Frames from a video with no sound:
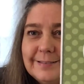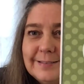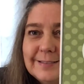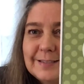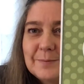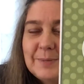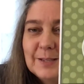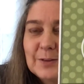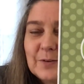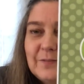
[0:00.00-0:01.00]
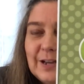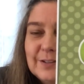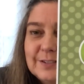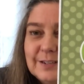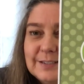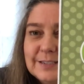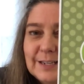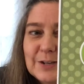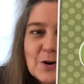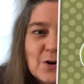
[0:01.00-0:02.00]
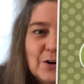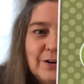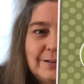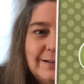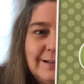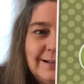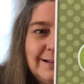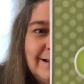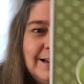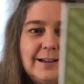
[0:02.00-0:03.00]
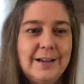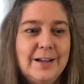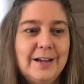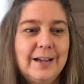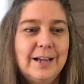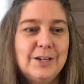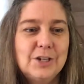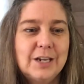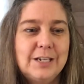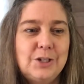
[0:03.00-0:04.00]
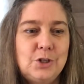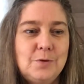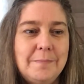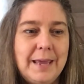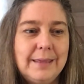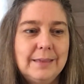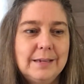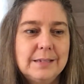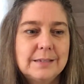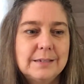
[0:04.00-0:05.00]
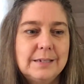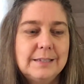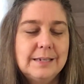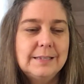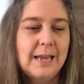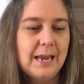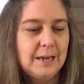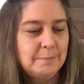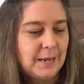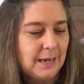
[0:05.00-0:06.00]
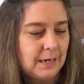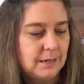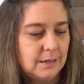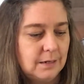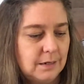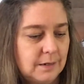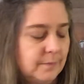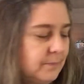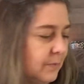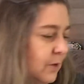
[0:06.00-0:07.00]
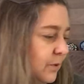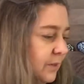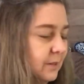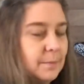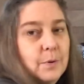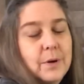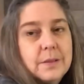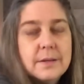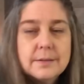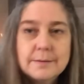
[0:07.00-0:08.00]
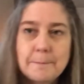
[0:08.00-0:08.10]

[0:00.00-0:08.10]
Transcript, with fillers: sent me a little Valentine's Day card. And Jackie, did you make this? It says handmade. Hold on, this.